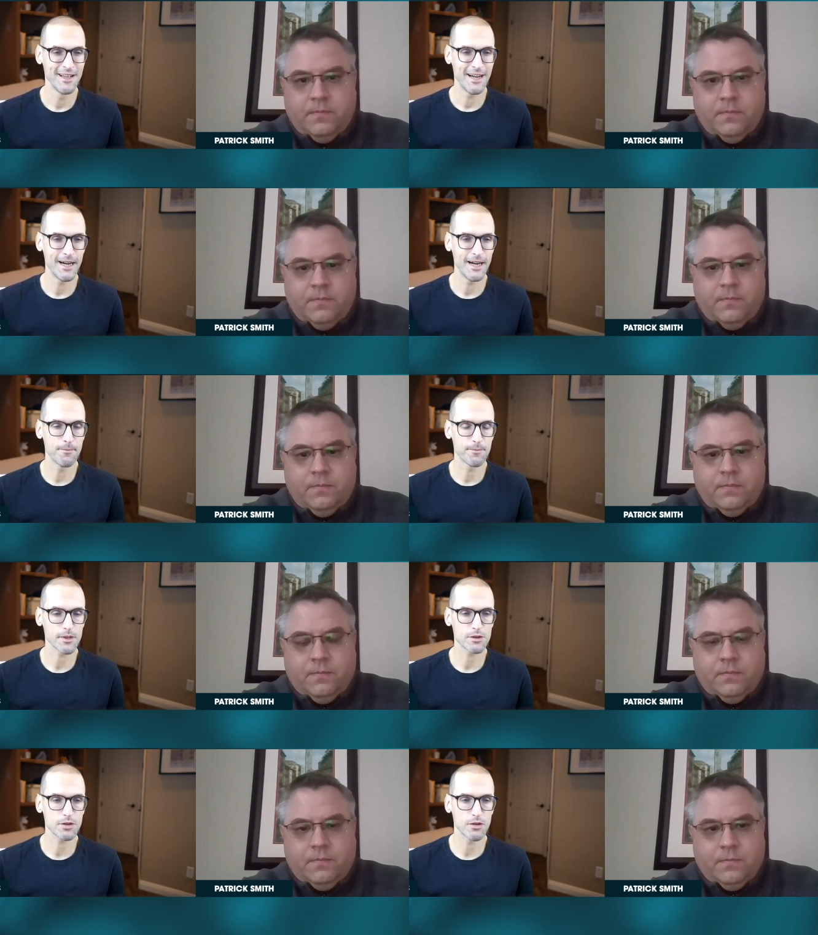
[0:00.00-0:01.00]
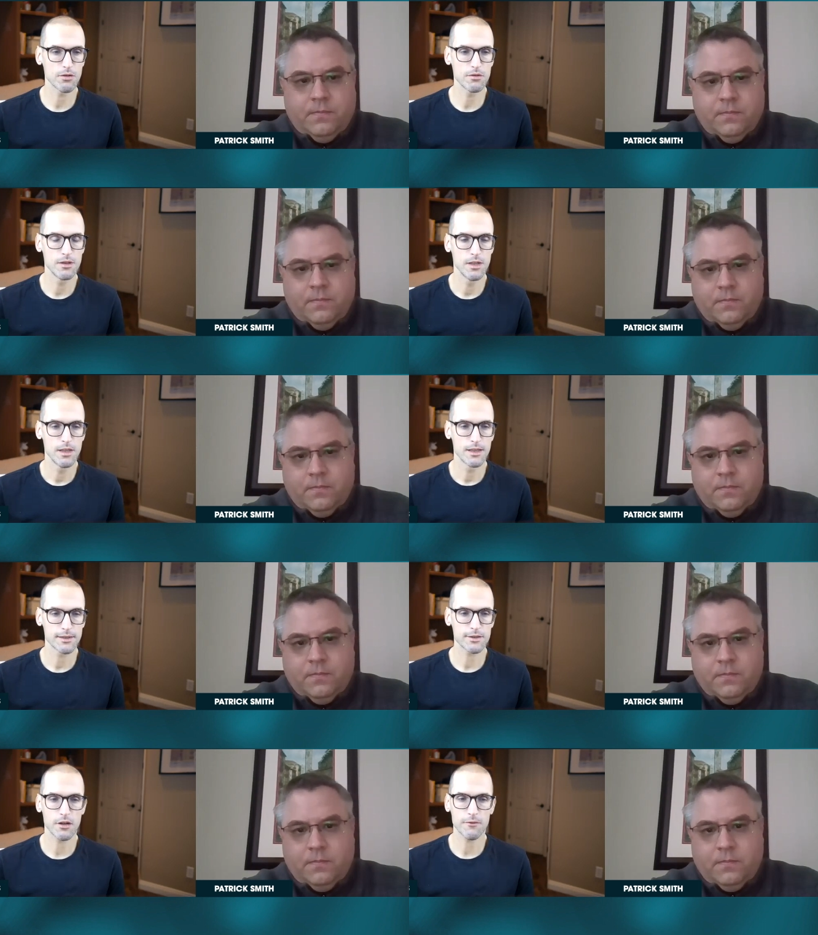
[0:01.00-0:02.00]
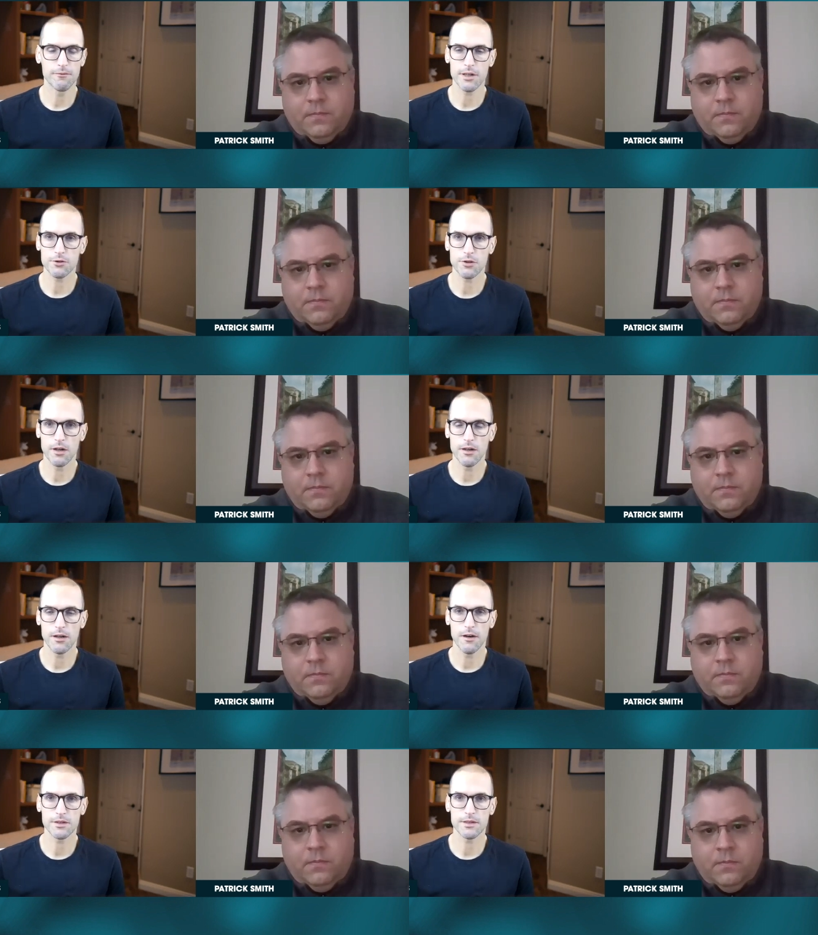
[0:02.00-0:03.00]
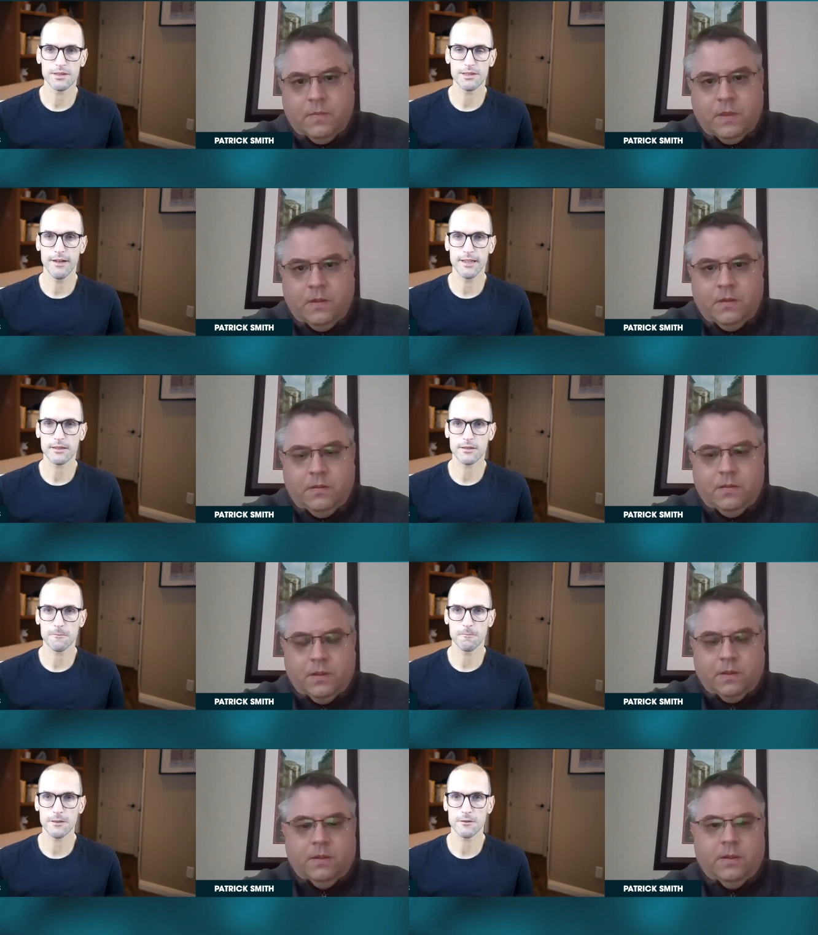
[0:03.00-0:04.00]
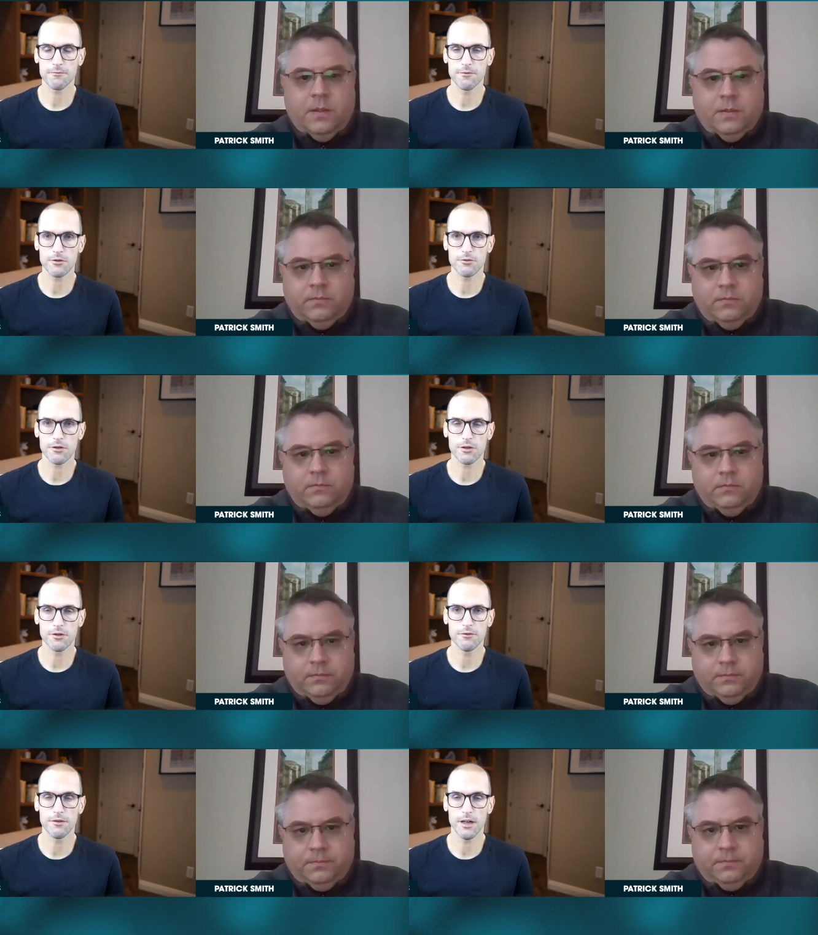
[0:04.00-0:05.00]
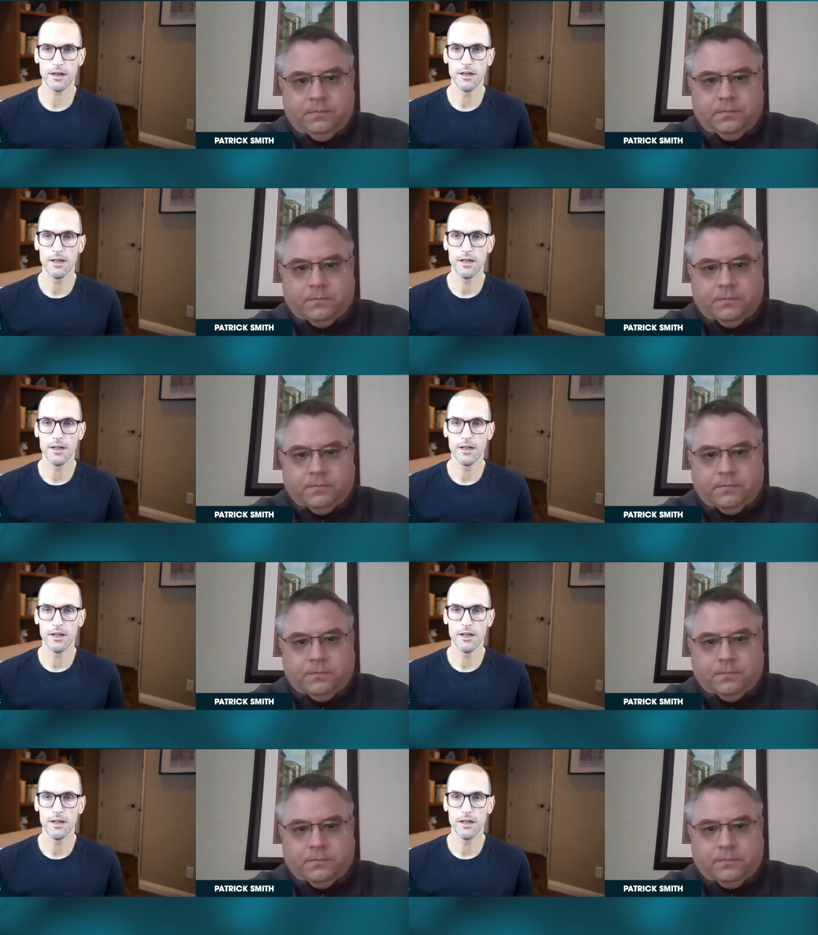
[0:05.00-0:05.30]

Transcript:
Speaker 1: um, so let's talk virtual obviously cvent is committed to virtual you've uh,